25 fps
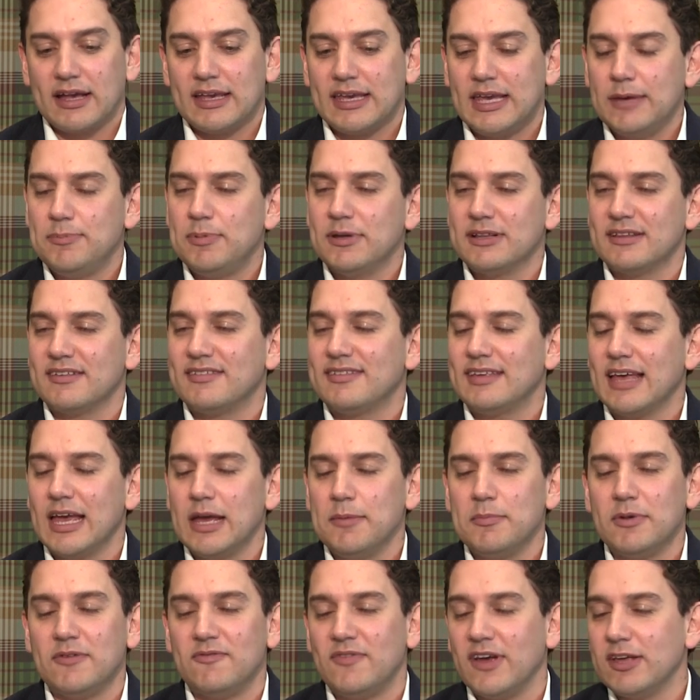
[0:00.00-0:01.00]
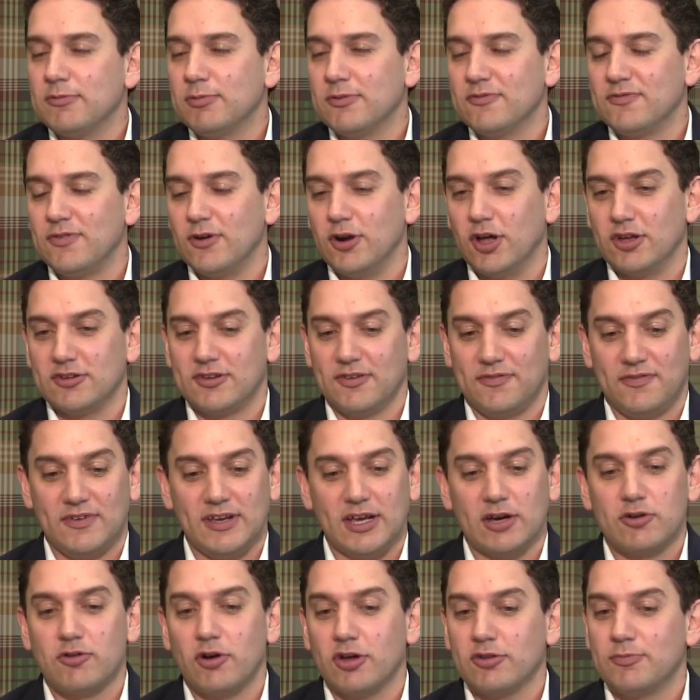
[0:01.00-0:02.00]
keeping the same investment
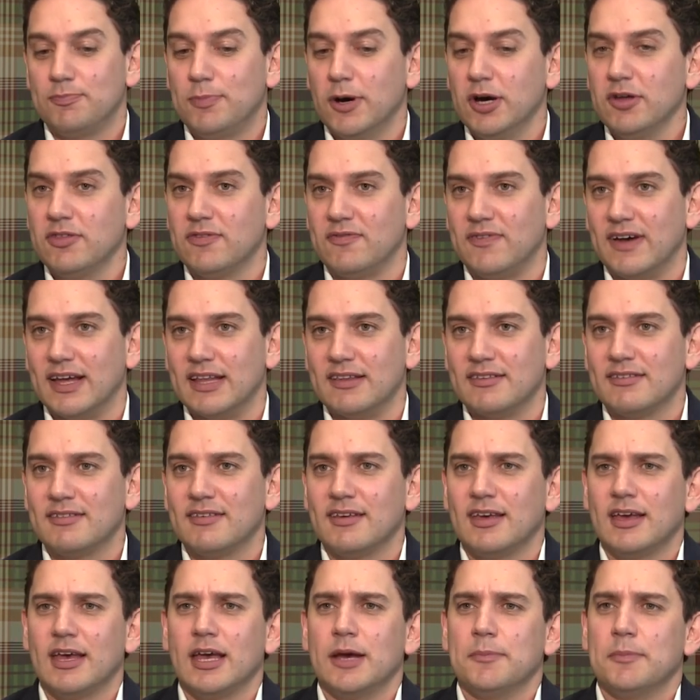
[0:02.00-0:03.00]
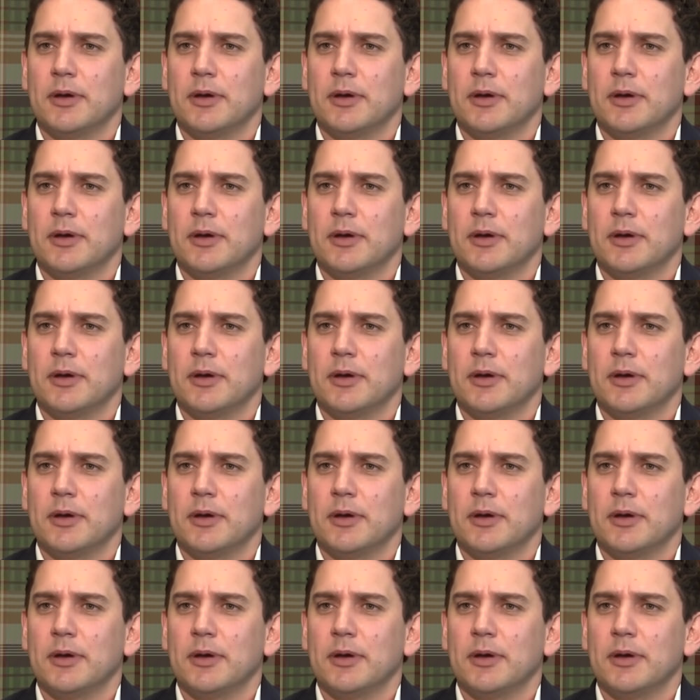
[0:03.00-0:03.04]
philosophy across both funds,